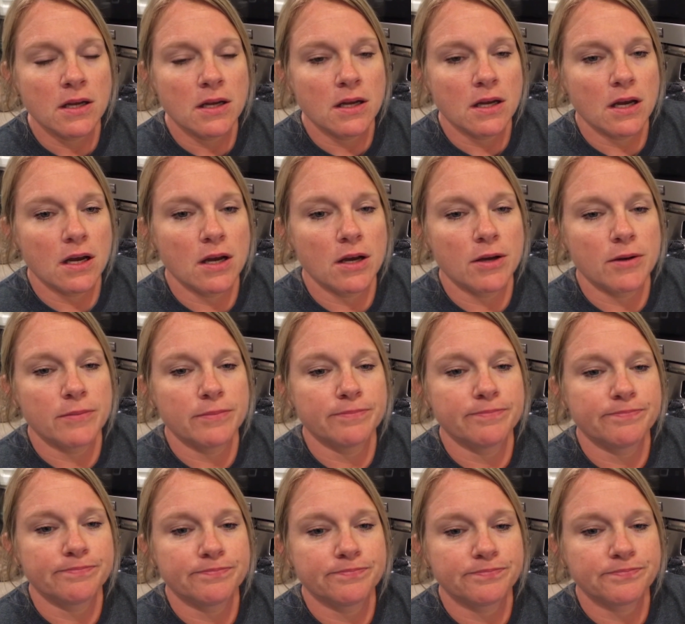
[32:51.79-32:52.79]

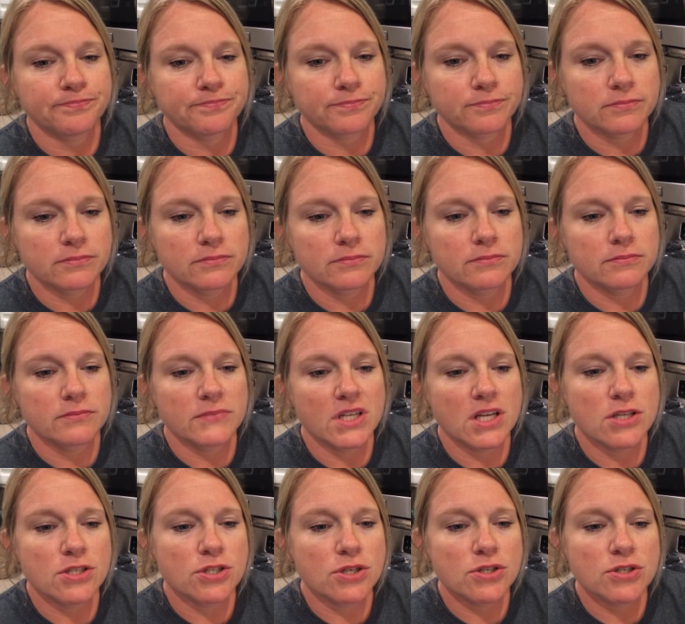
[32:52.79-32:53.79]

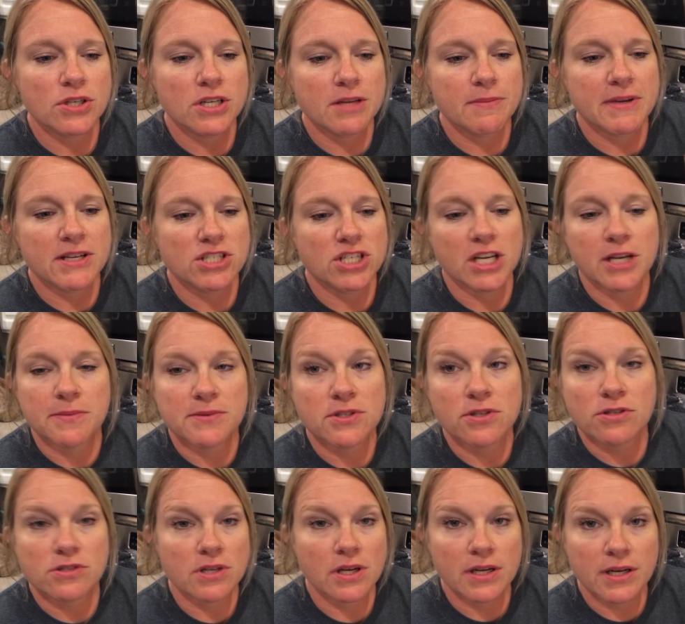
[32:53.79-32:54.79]
because usually in my jams
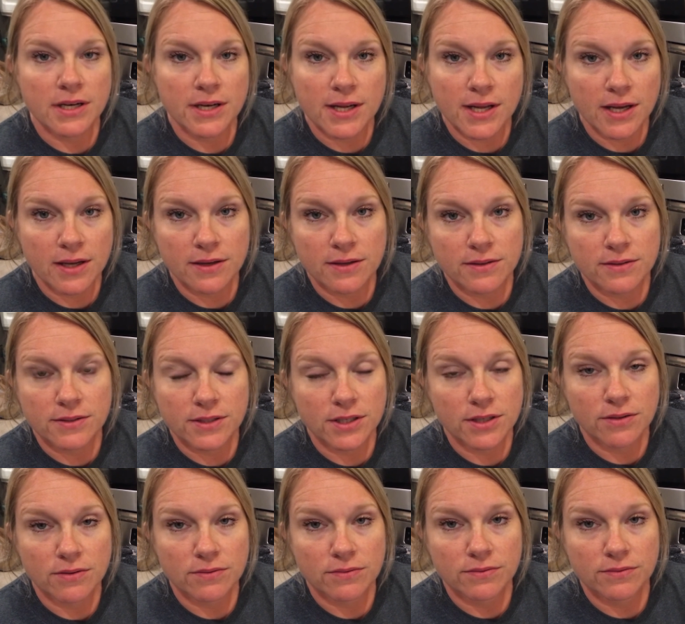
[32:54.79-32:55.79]
there's not any kind of, you
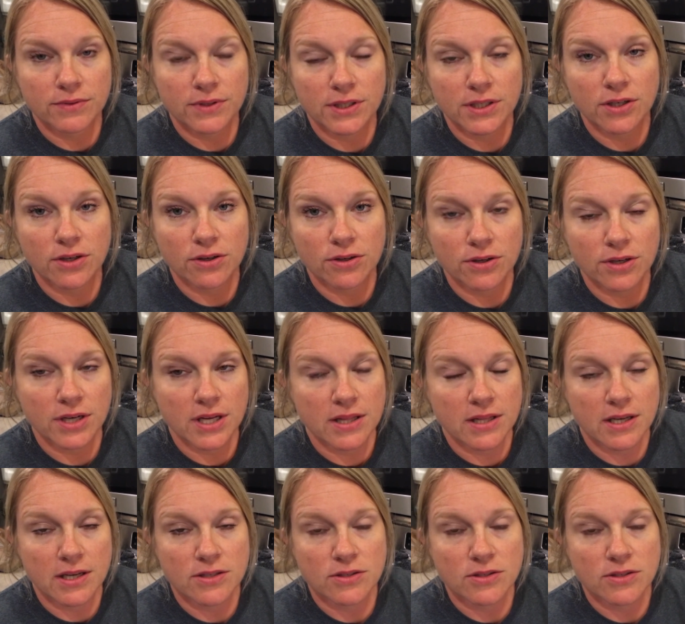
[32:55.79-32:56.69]
know, vinegar or anything.